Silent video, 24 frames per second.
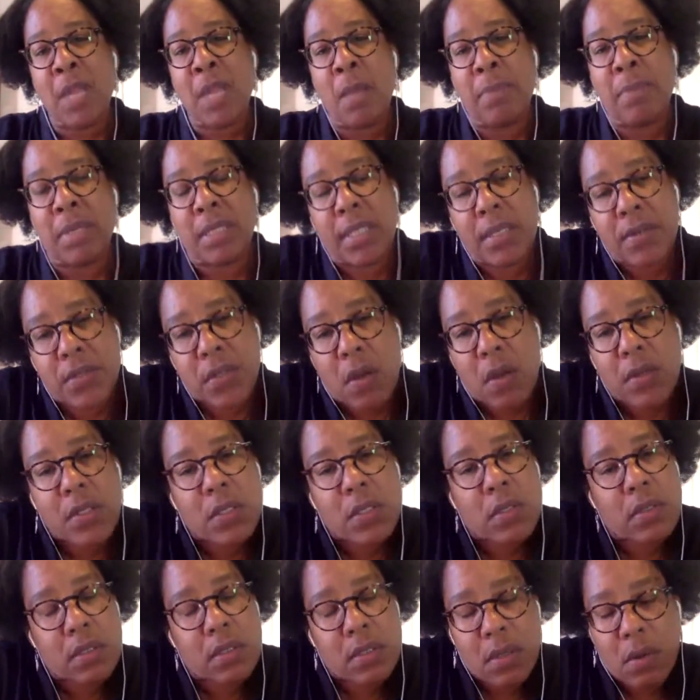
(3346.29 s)
But there's
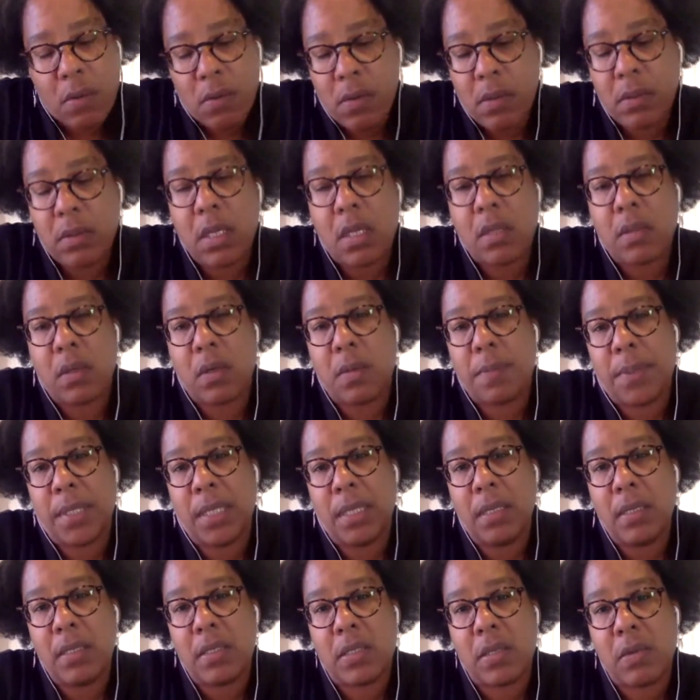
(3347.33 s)
also this whole other
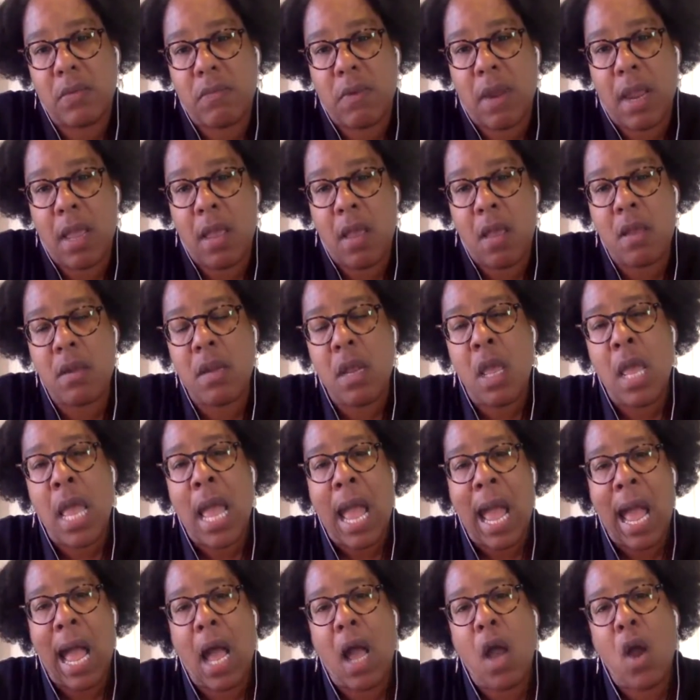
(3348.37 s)
piece around
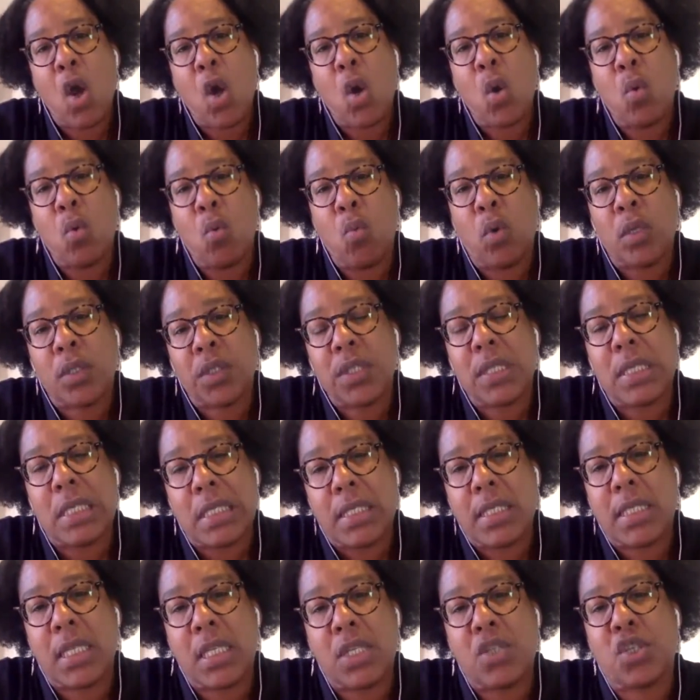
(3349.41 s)
what are the
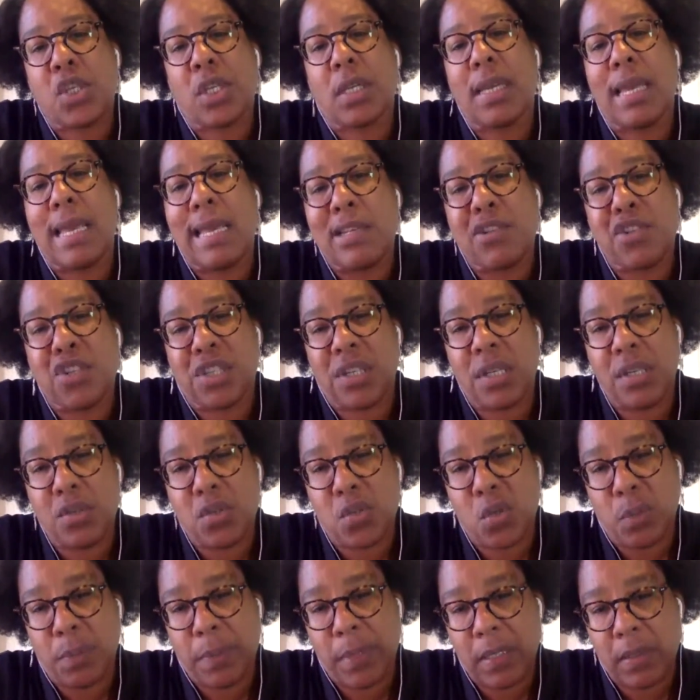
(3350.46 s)
teaching and
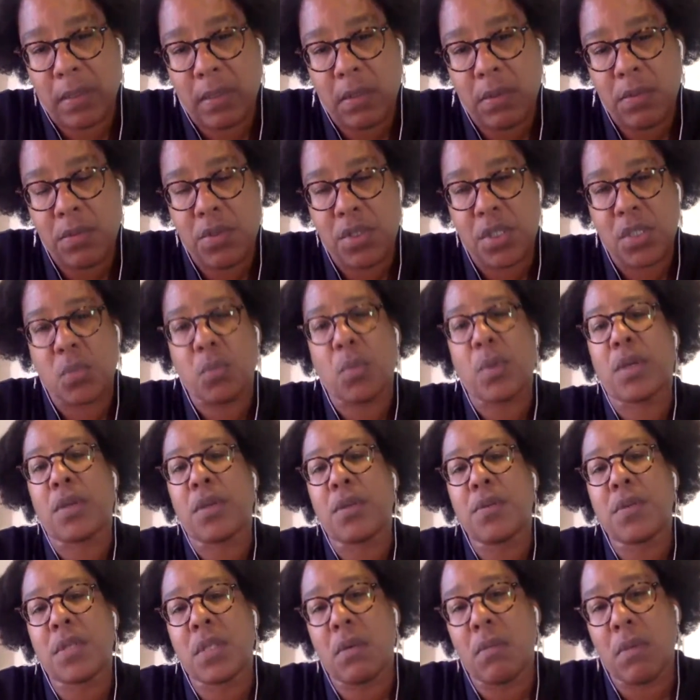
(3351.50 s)
educational pedagogies we're
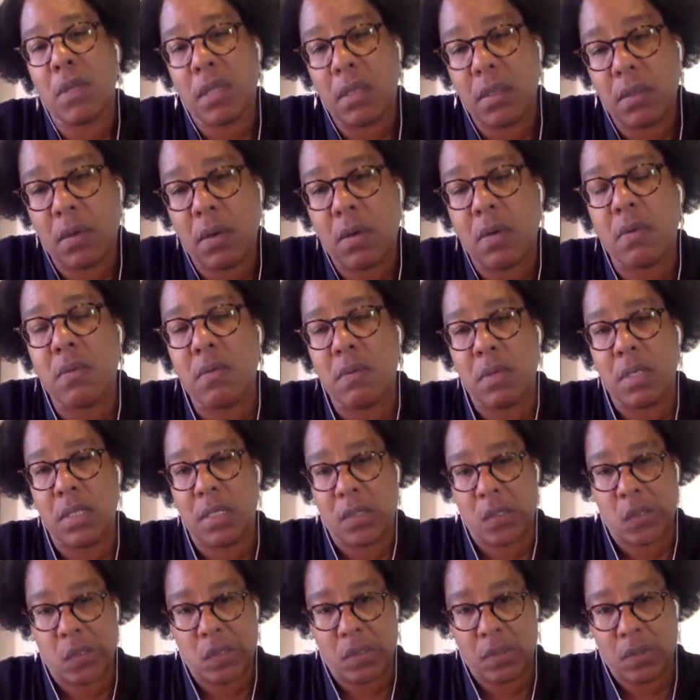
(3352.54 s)
using within our own
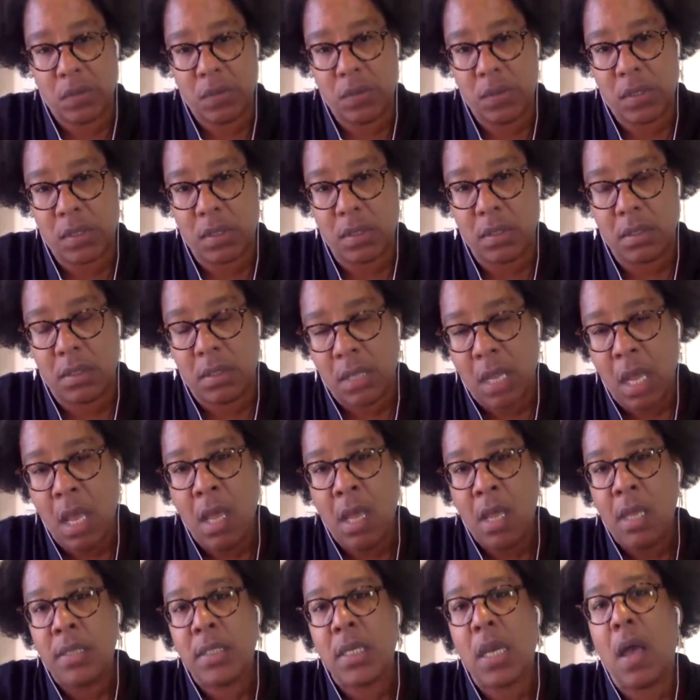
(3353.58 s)
institutions
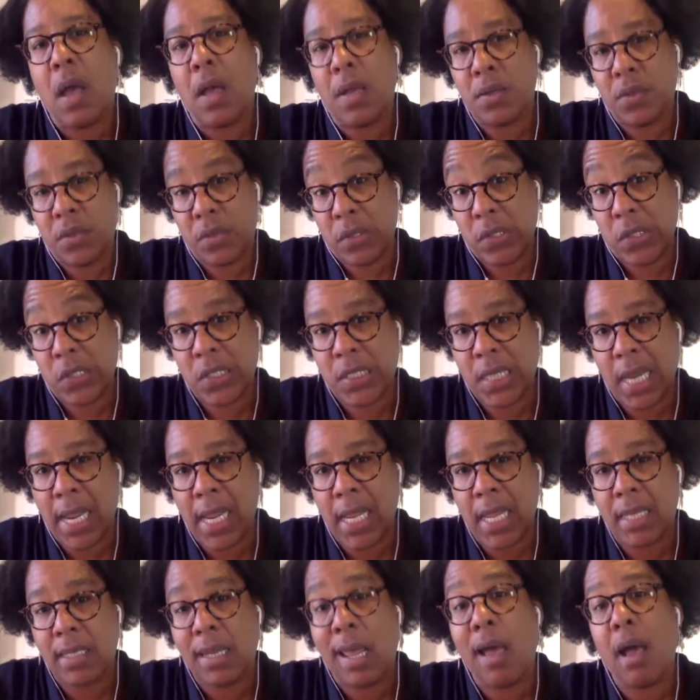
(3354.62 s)
to
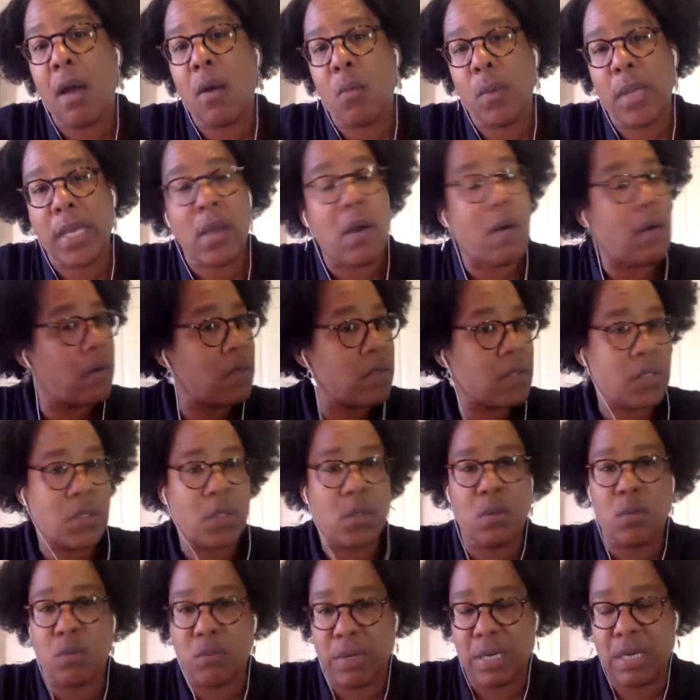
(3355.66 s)
understand how we
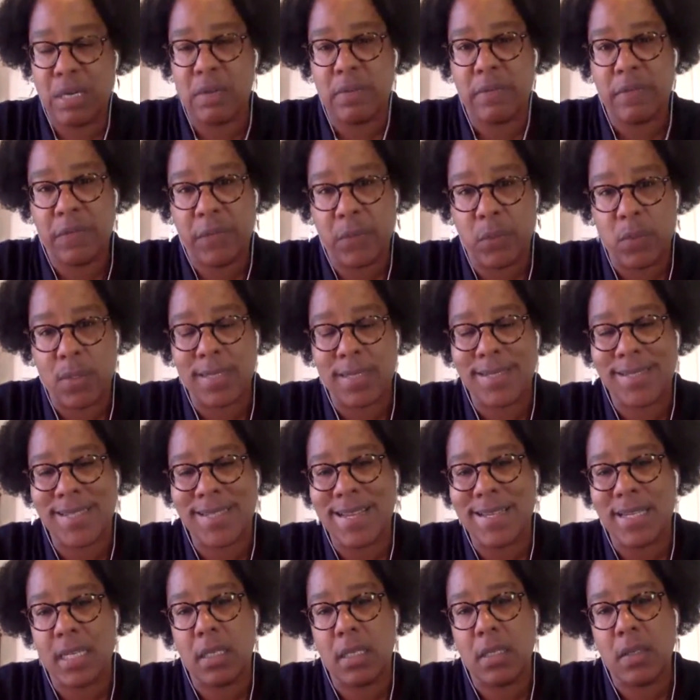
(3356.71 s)
also reinforce
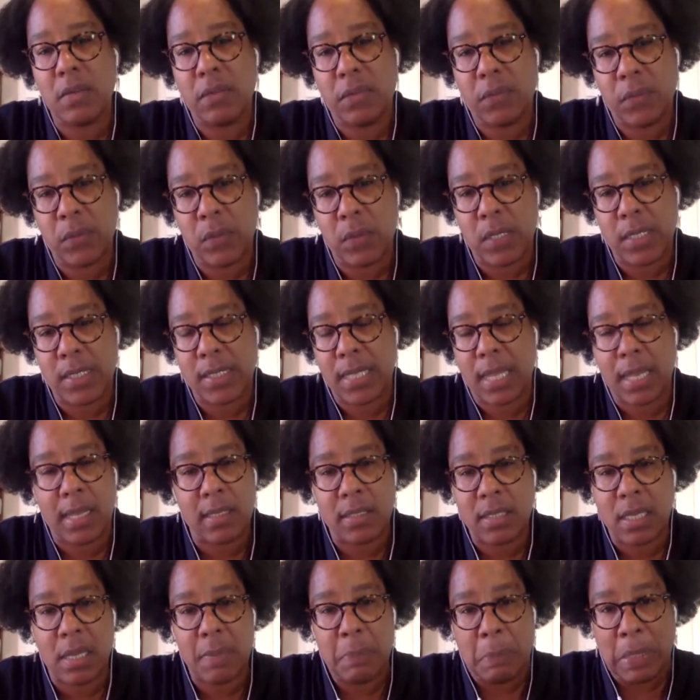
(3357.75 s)
and enforce
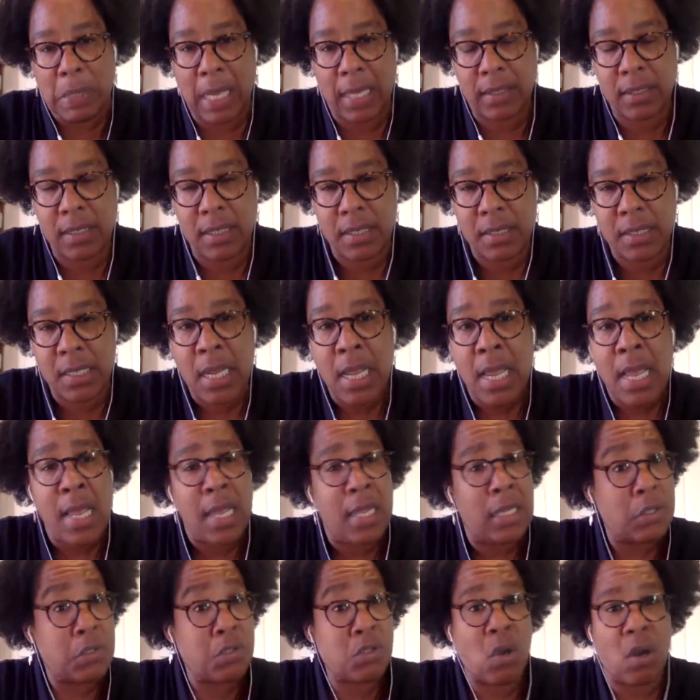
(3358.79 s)
anti-Blackness,
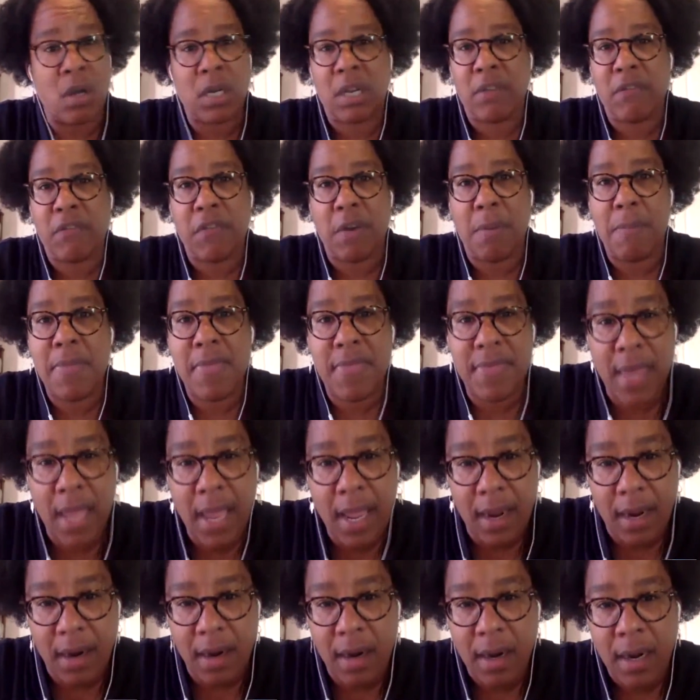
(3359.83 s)
and starting from
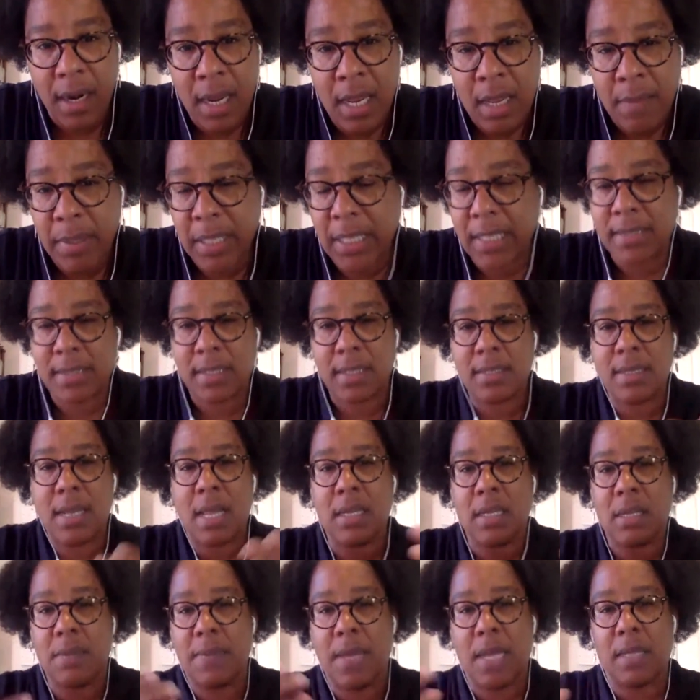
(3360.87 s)
there. Because it's
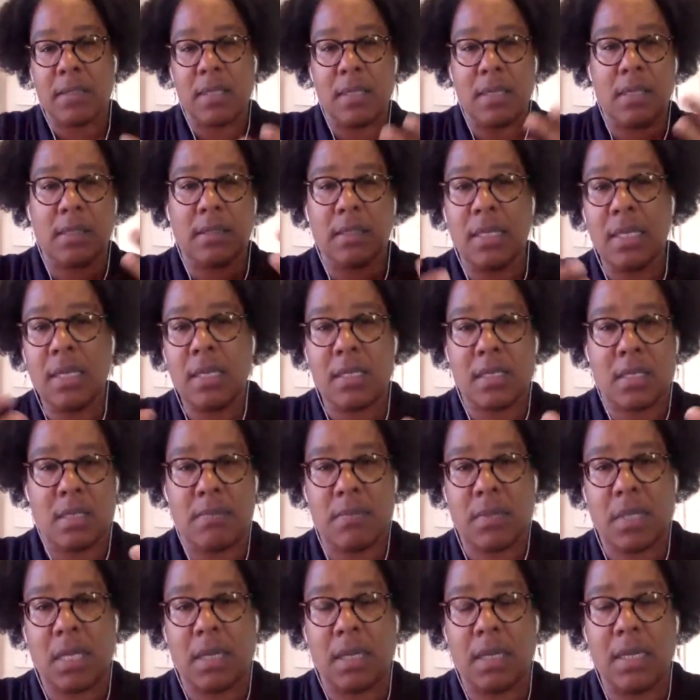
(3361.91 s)
not about an
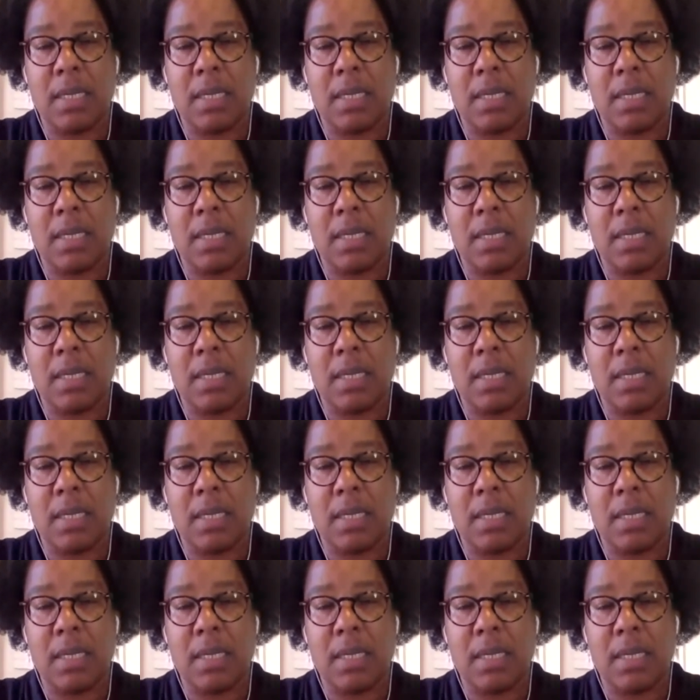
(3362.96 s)
elitism thing.